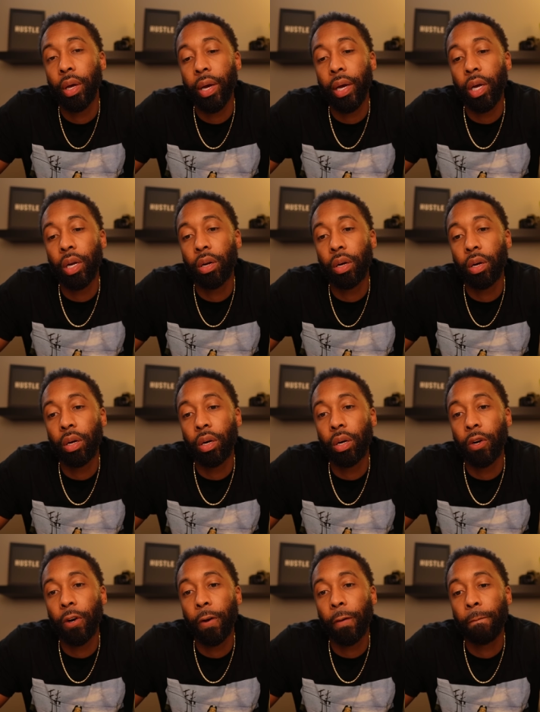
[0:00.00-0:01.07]
And,
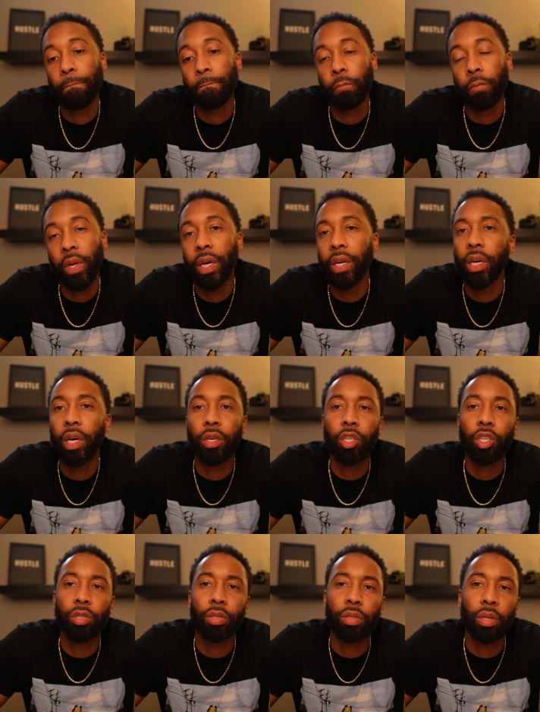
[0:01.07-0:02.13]
uh, and yeah,
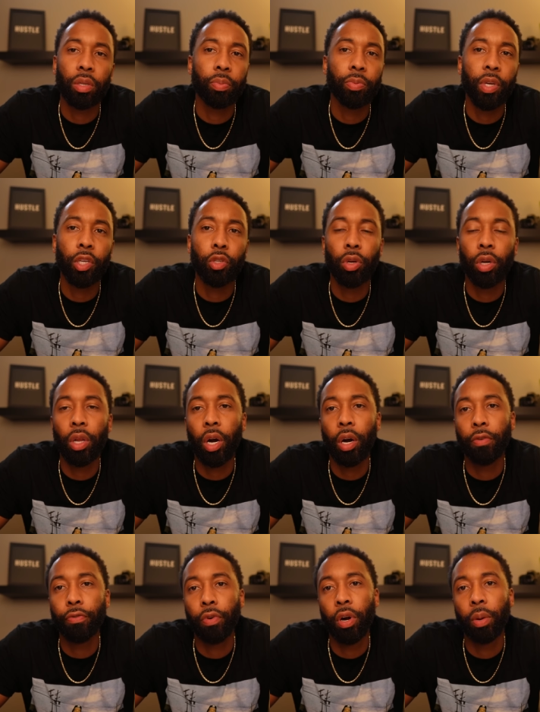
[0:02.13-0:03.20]
just, just some things you can
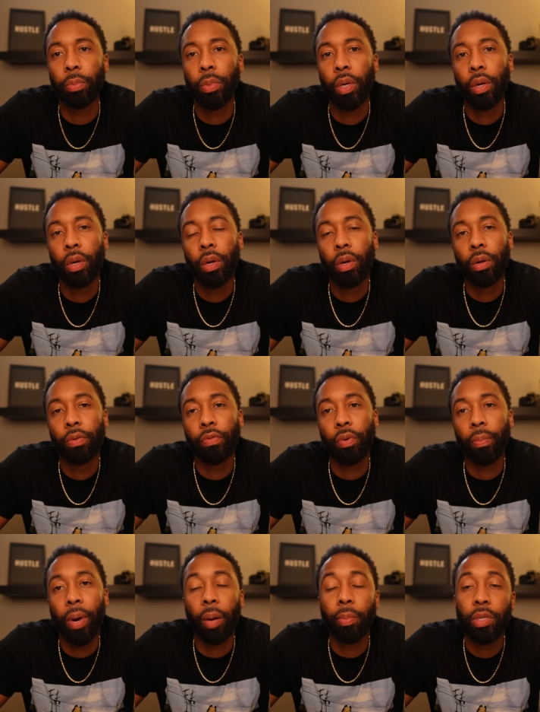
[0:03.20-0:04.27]
learn from,
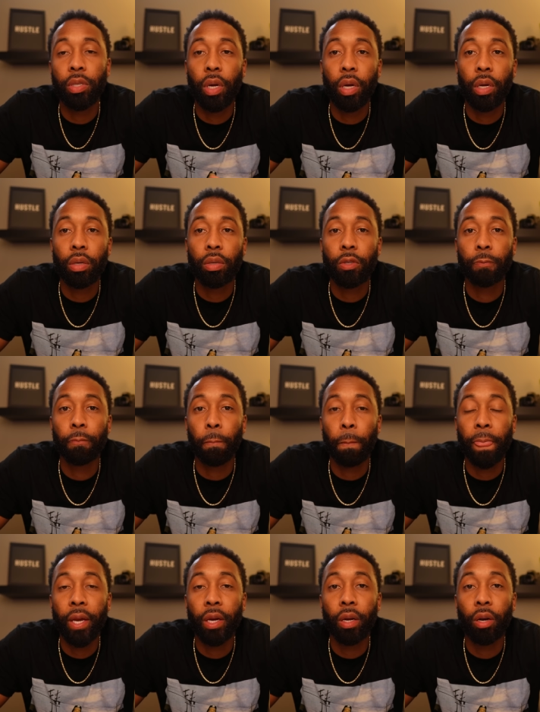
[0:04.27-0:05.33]
from my mistakes
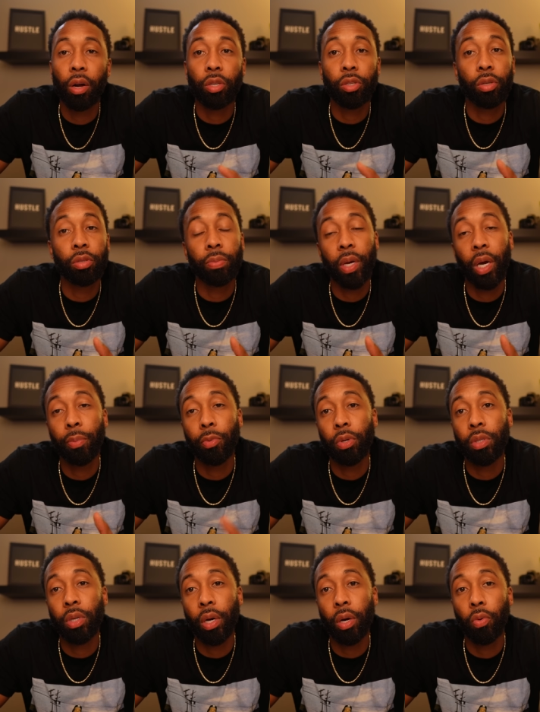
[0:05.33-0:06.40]
and then also some game you
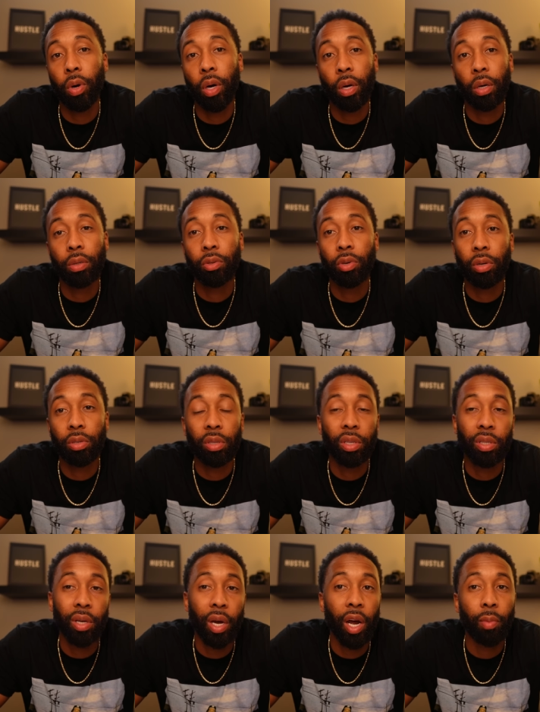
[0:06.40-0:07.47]
can take away, you know, to
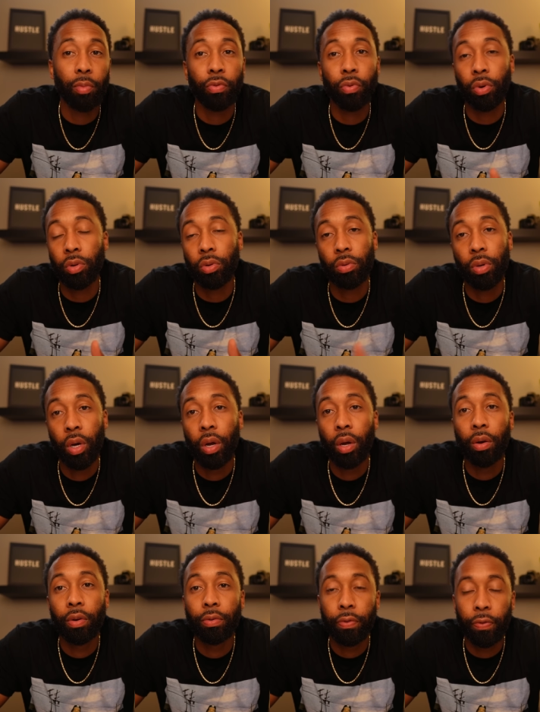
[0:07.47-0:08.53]
just add before you
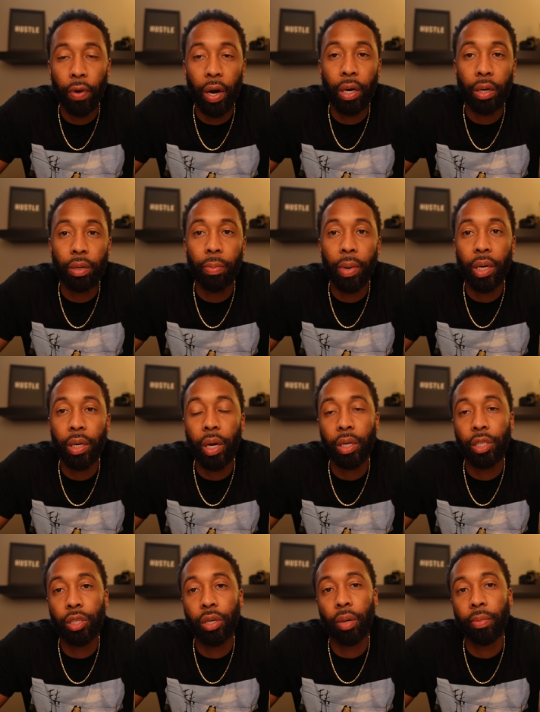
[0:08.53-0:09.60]
finally make
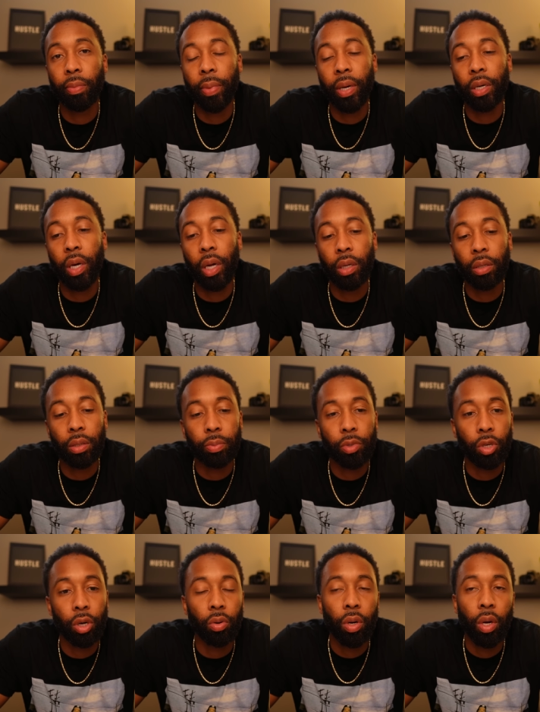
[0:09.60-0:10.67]
that jump and make that leap.
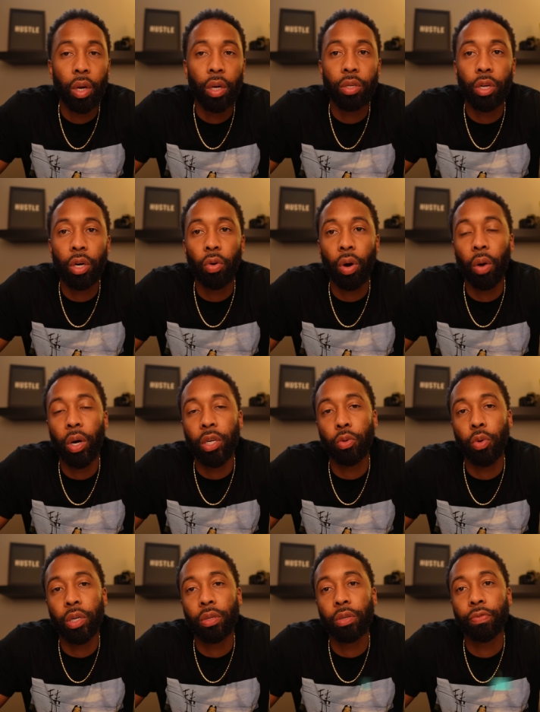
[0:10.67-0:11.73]
So stick around, watch
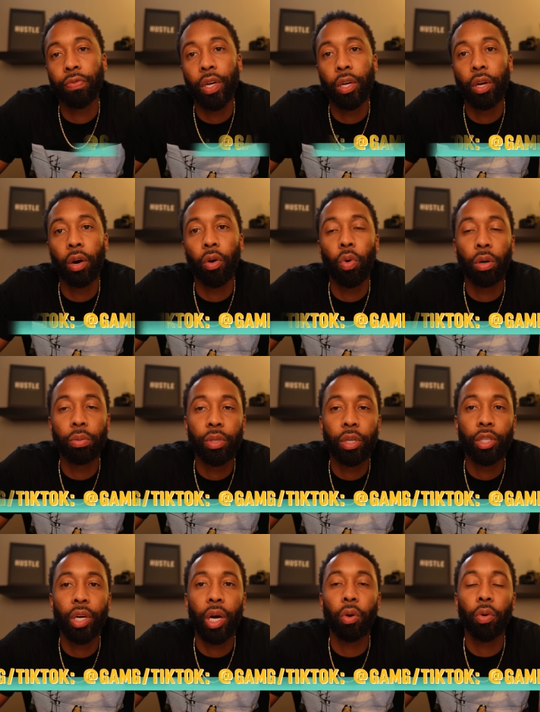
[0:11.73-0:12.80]
the rest of this video. Welcome to
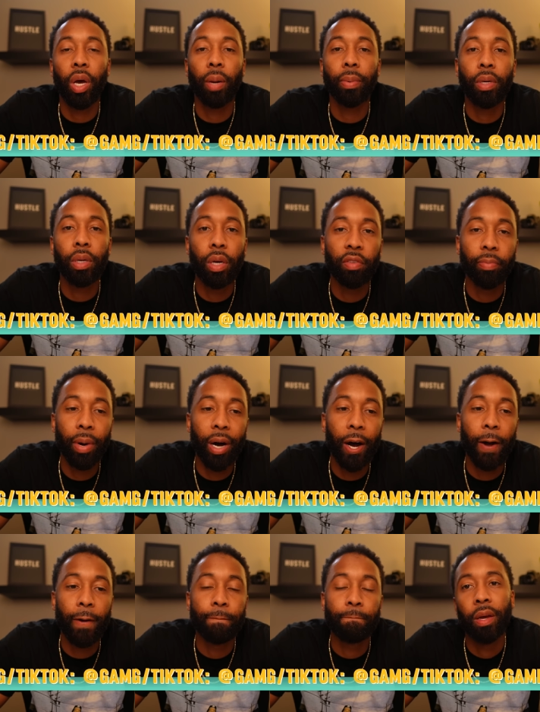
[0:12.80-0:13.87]
the channel Game to Live
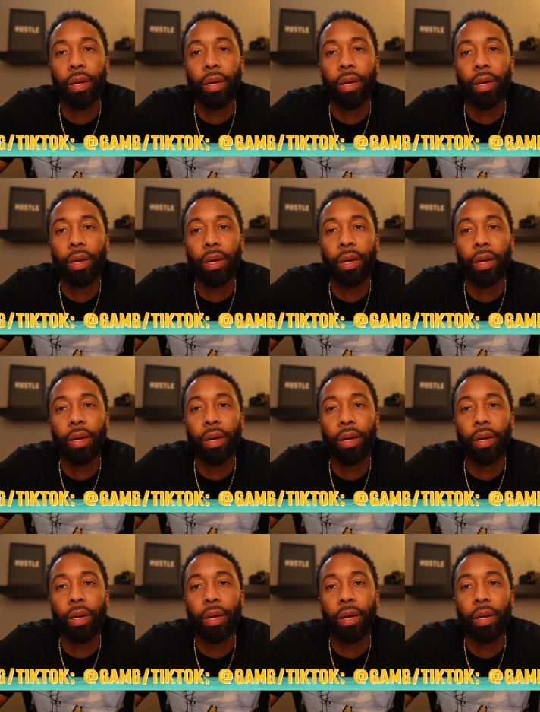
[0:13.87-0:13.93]
By.